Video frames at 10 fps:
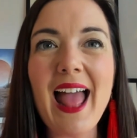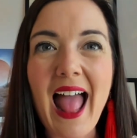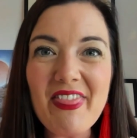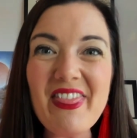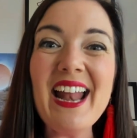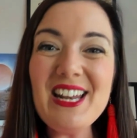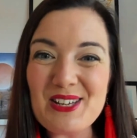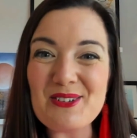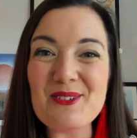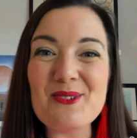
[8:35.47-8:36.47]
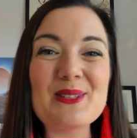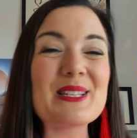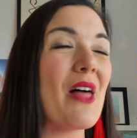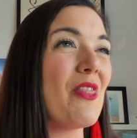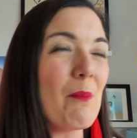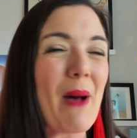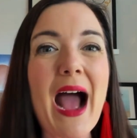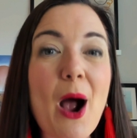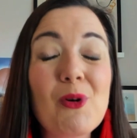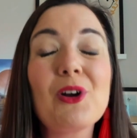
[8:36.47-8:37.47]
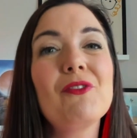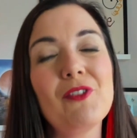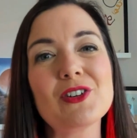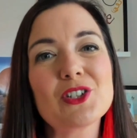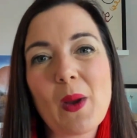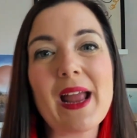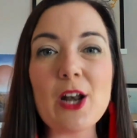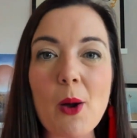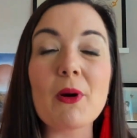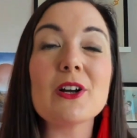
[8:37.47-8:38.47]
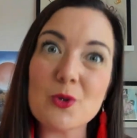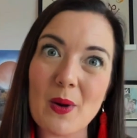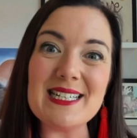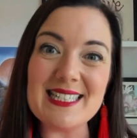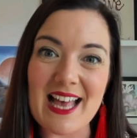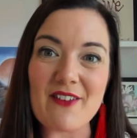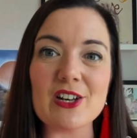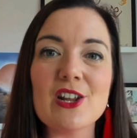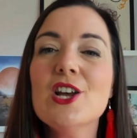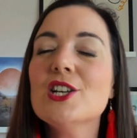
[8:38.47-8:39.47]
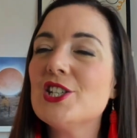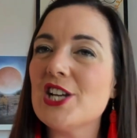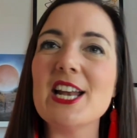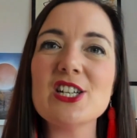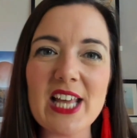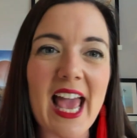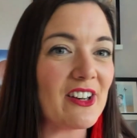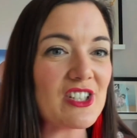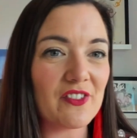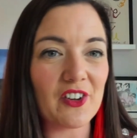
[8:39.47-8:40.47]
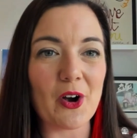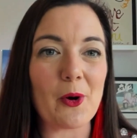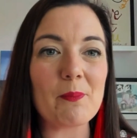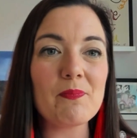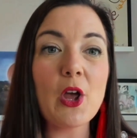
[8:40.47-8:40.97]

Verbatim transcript: and then use the power feng shui number 27 to change the the energy of your home.